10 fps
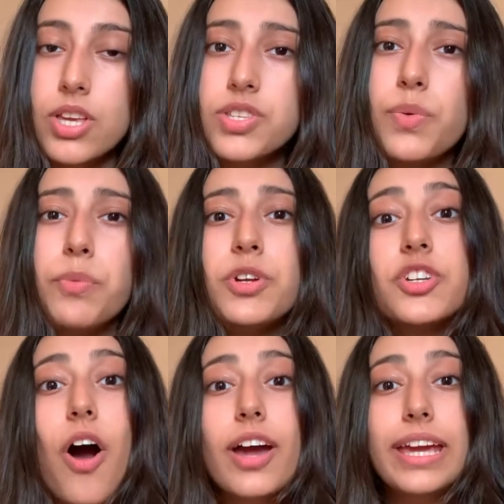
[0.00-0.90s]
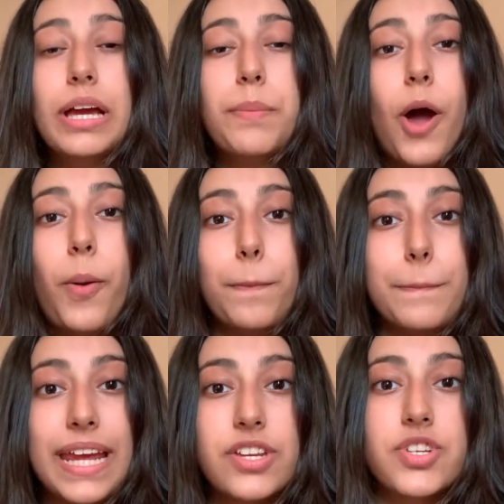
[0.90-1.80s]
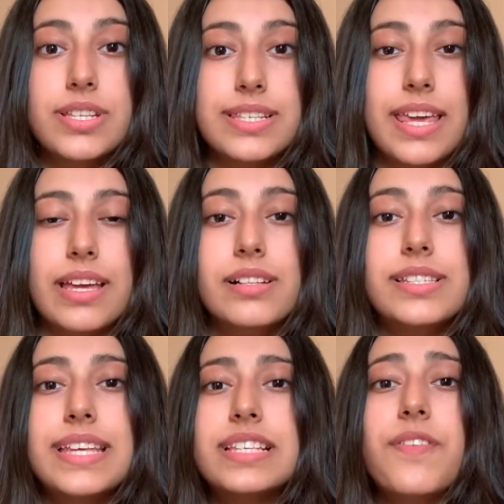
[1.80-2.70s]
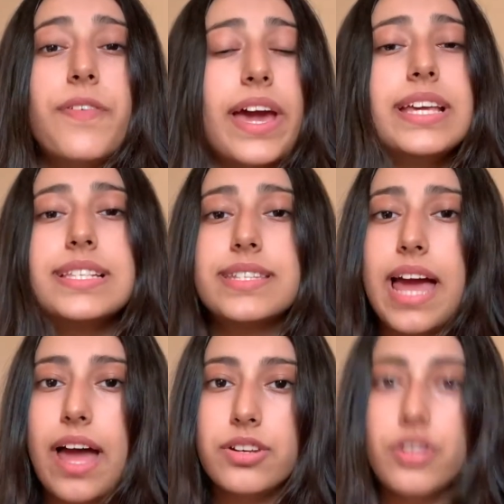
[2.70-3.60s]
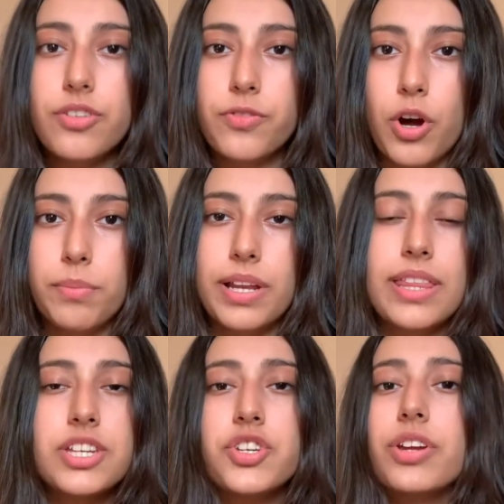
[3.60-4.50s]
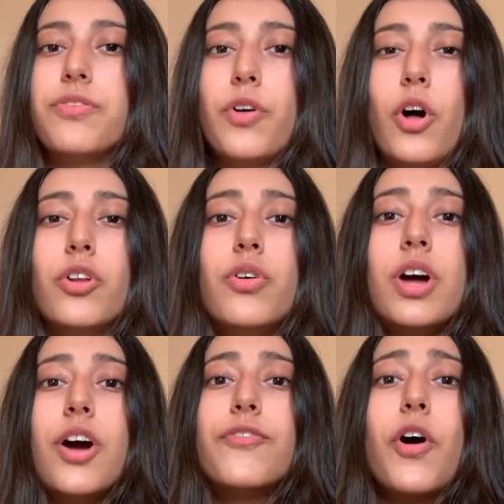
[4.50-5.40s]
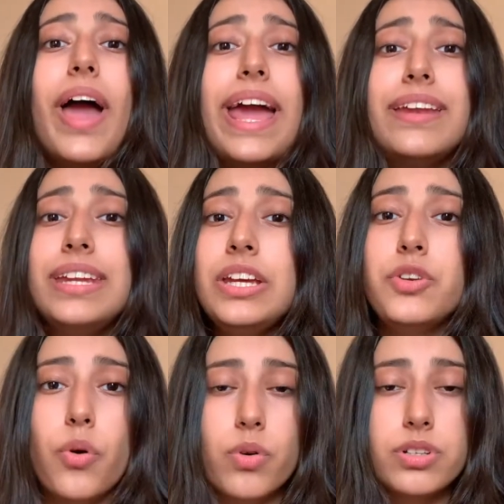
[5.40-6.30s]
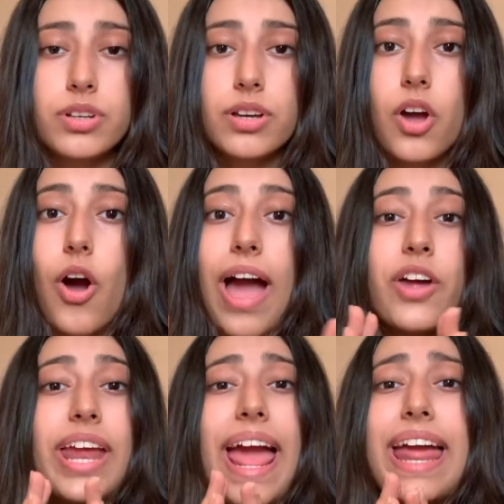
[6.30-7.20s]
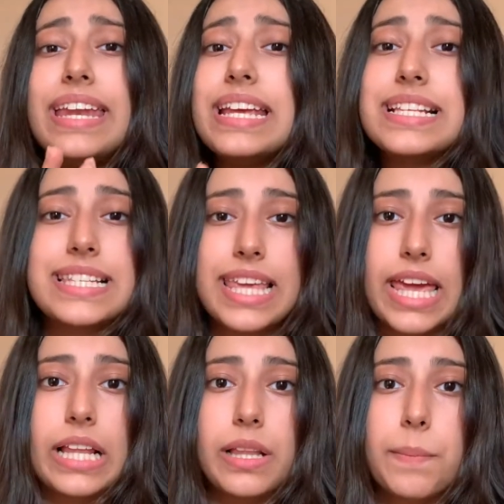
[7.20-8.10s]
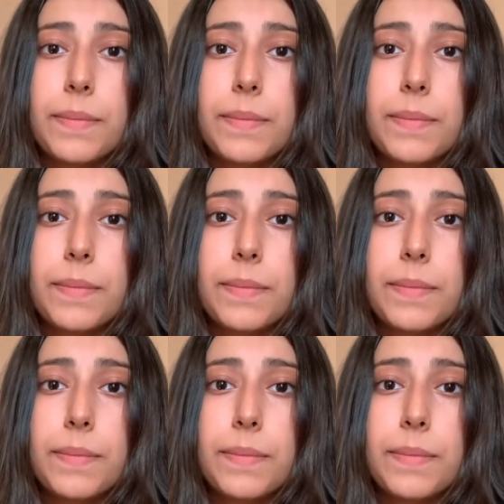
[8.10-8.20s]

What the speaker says: So when we're talking about major scales, there's a very standard formula that you can follow for any note at any scale.